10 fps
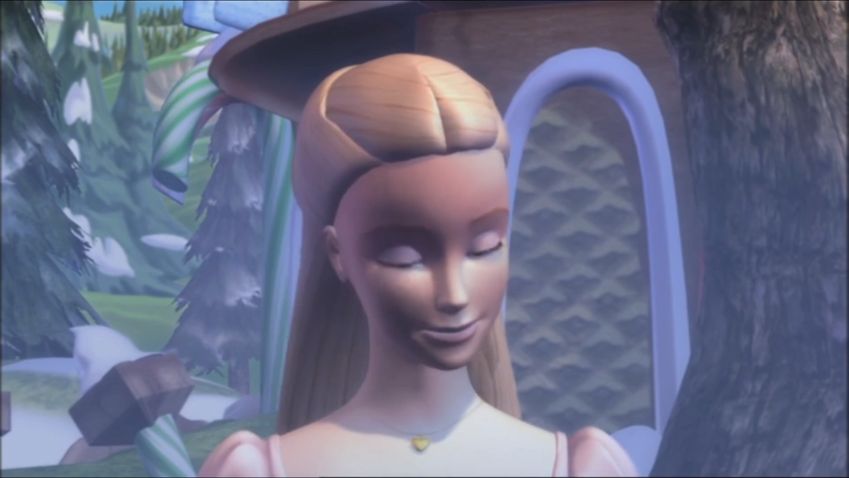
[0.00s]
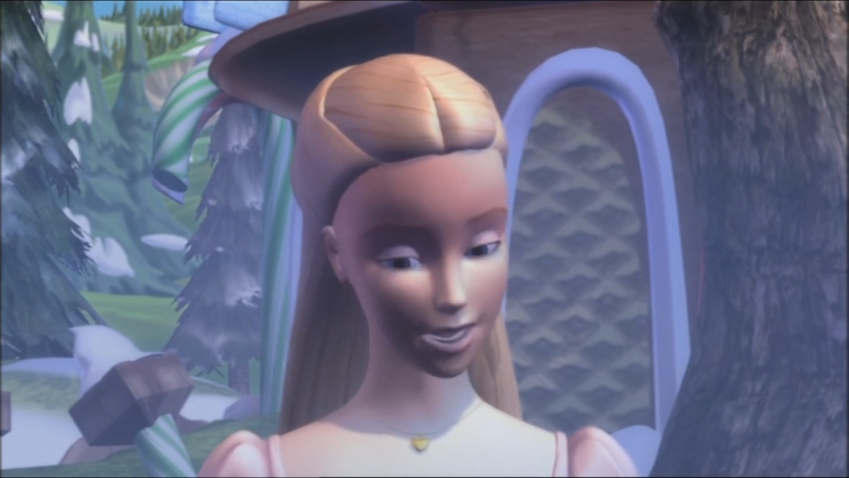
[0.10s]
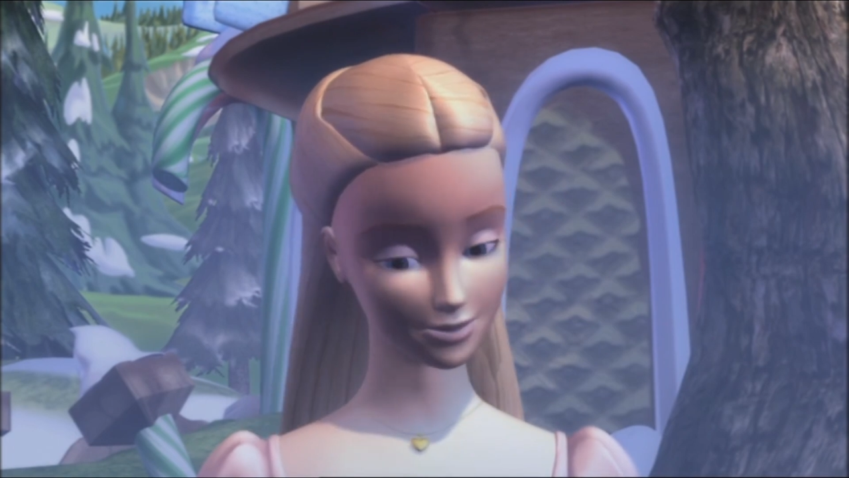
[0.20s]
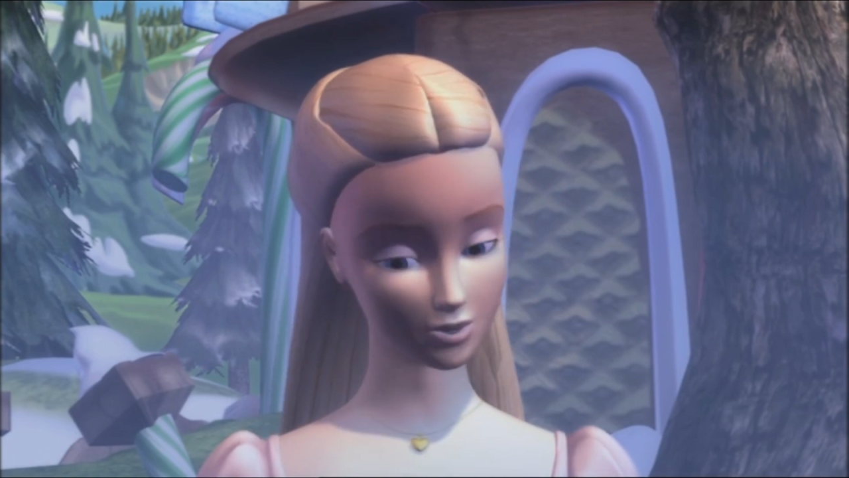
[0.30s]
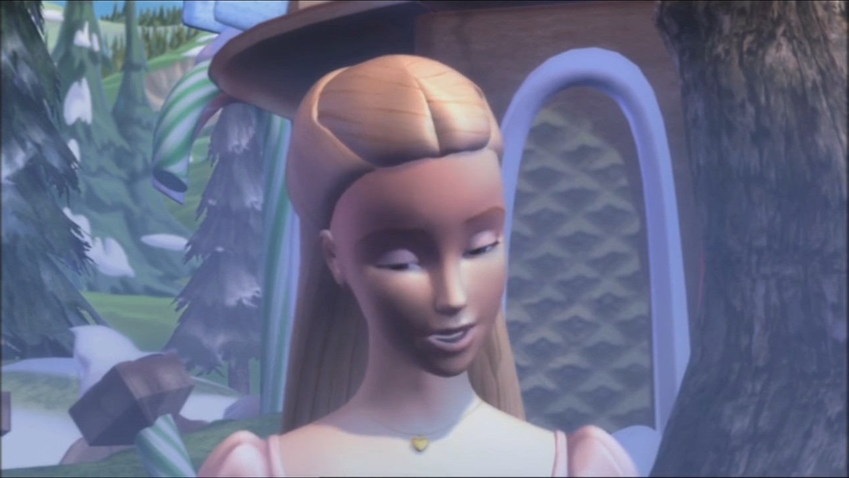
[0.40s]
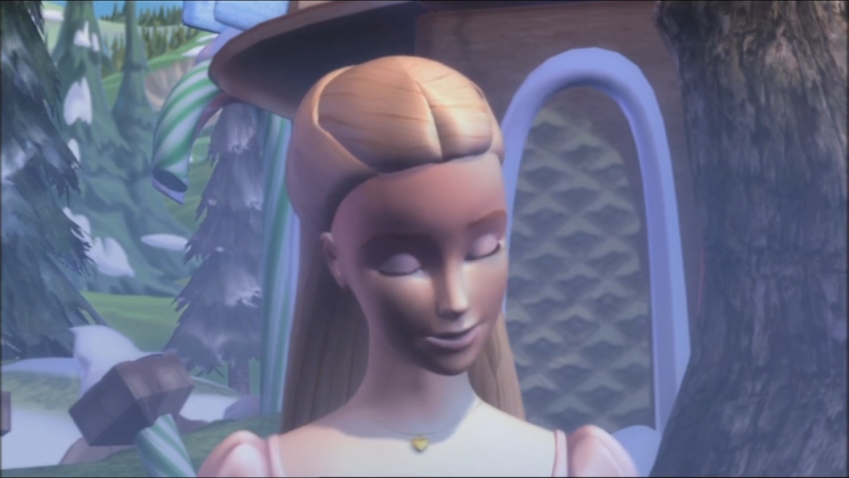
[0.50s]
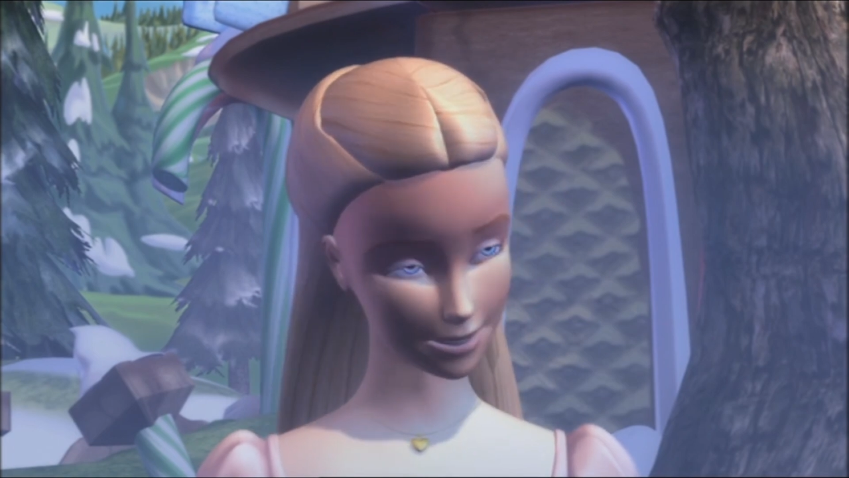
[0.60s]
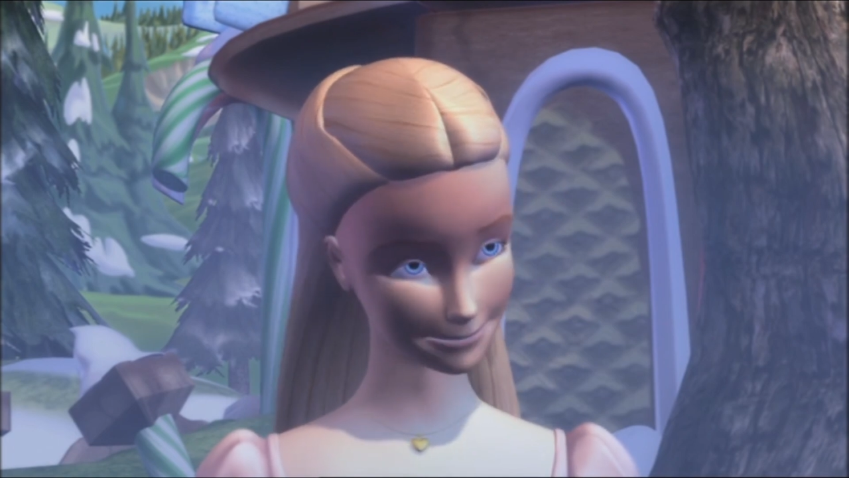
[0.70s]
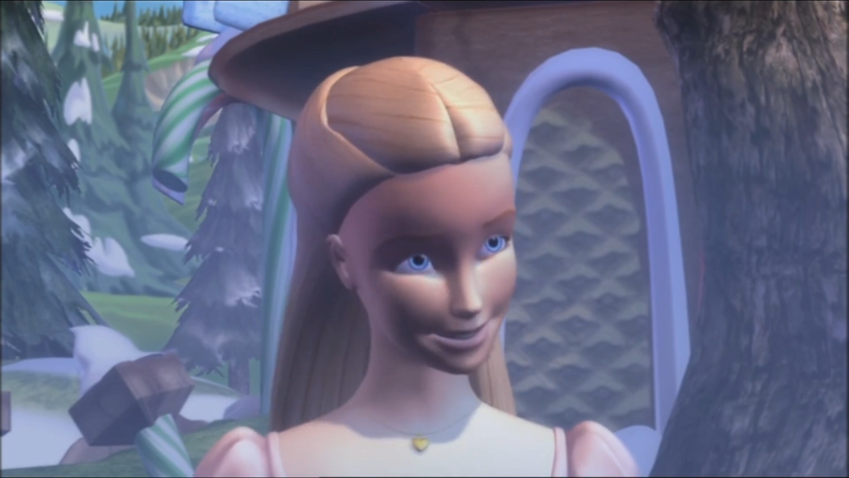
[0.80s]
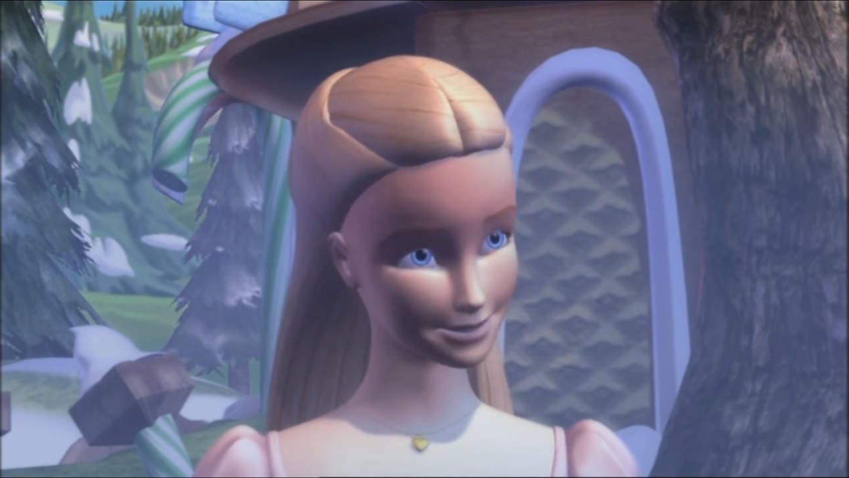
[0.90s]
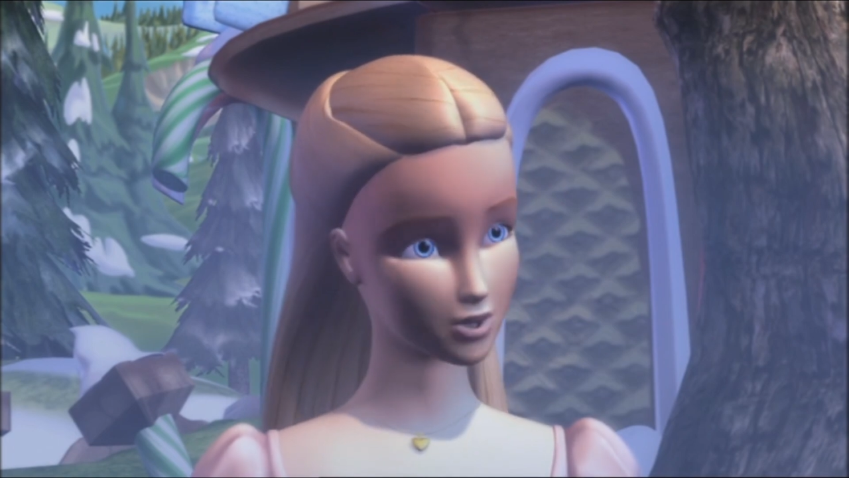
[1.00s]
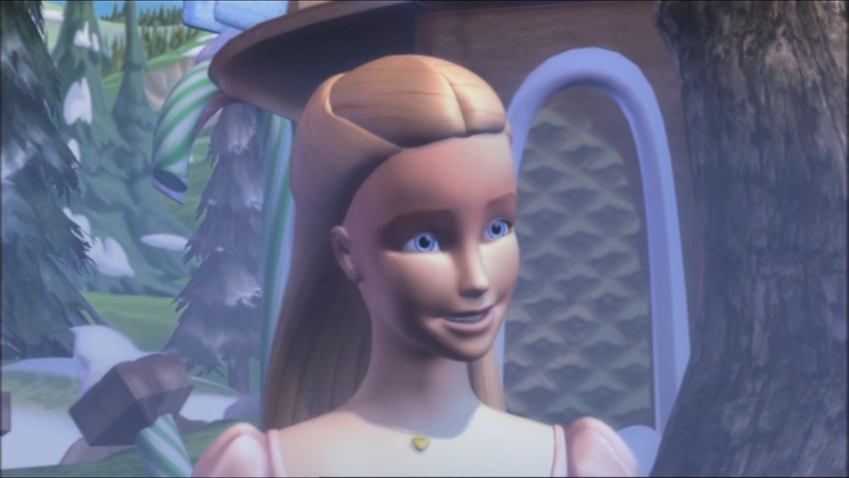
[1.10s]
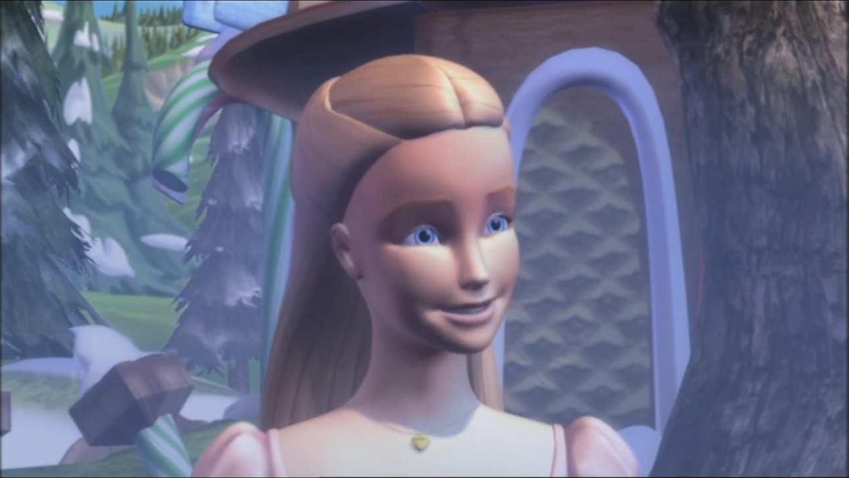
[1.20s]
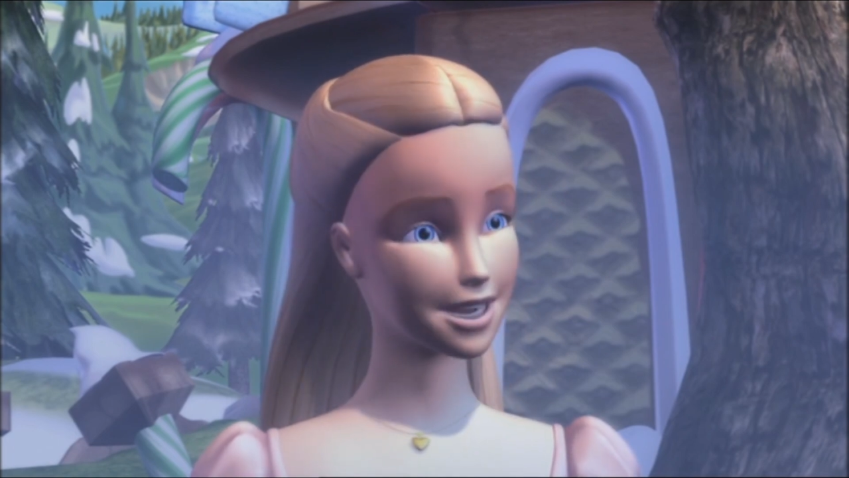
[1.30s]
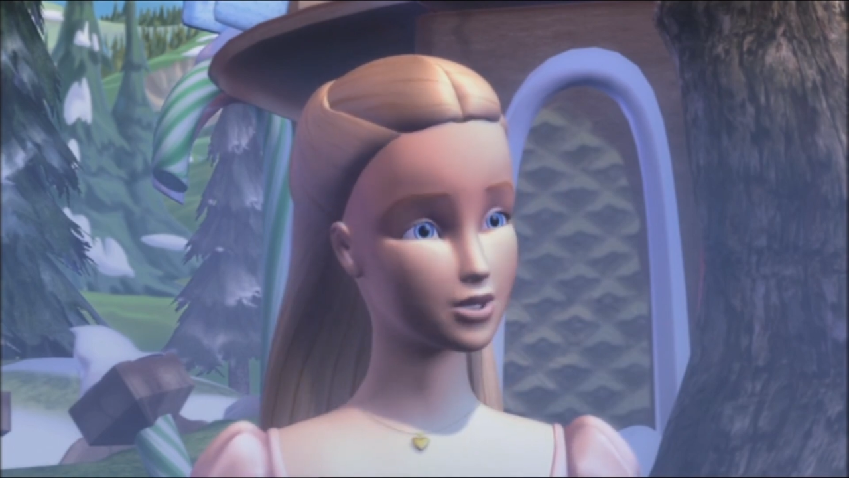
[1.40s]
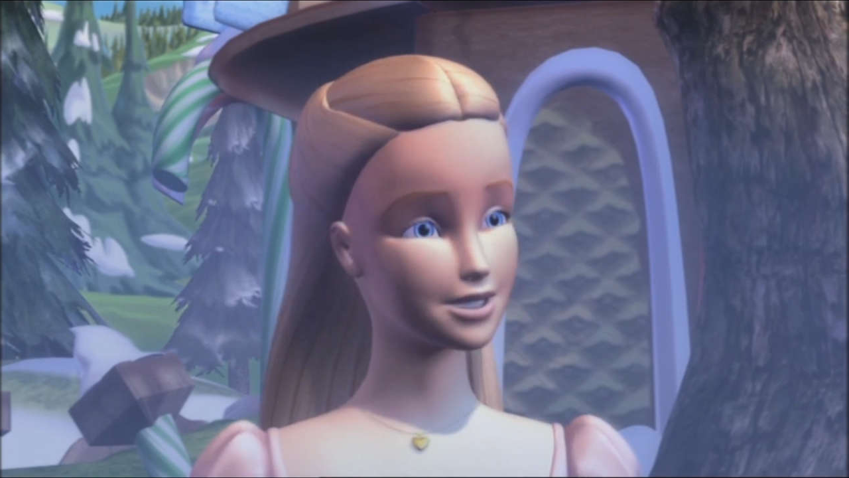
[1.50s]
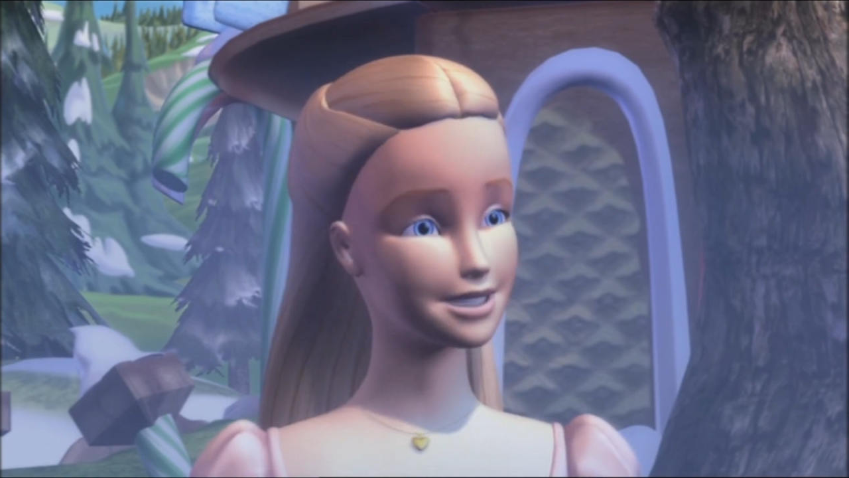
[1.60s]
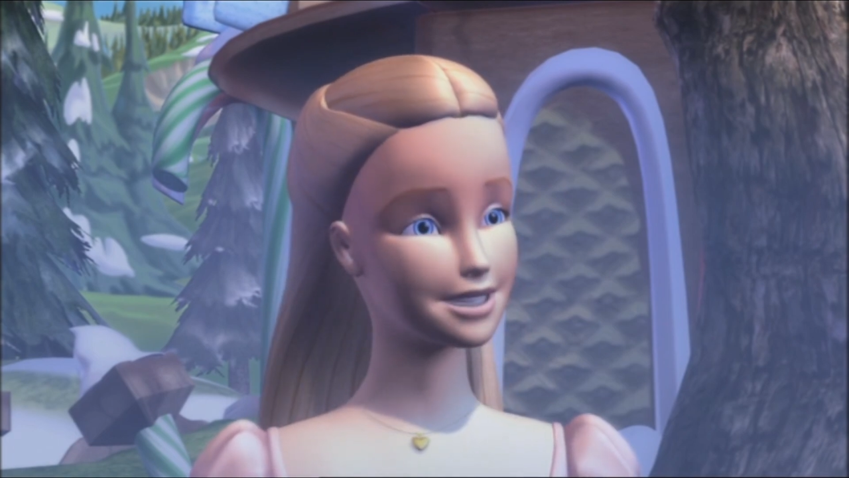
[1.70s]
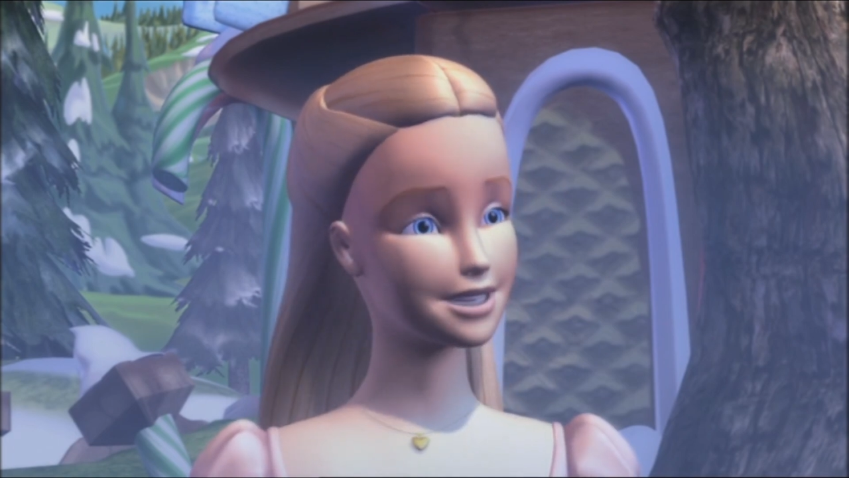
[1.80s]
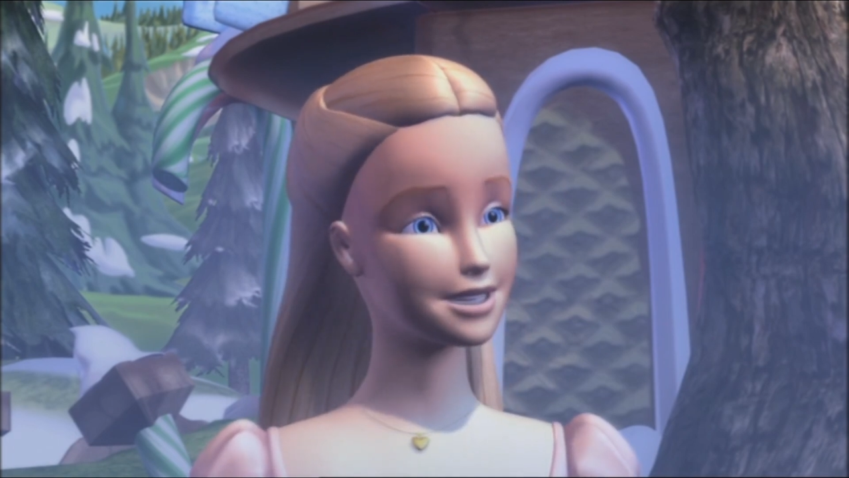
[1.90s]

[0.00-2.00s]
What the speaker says: But what happened to Prince Eric?